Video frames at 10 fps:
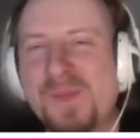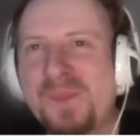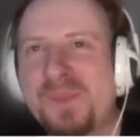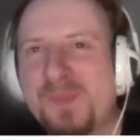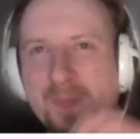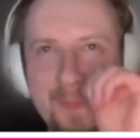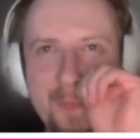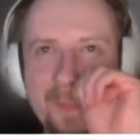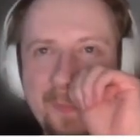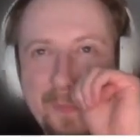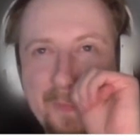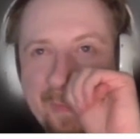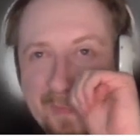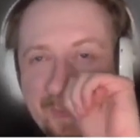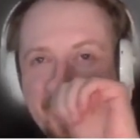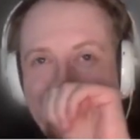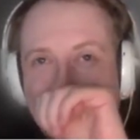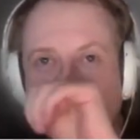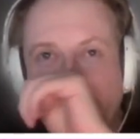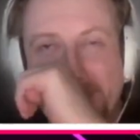that one. She was like, I was like,
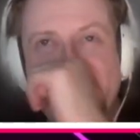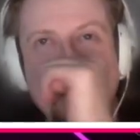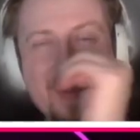what?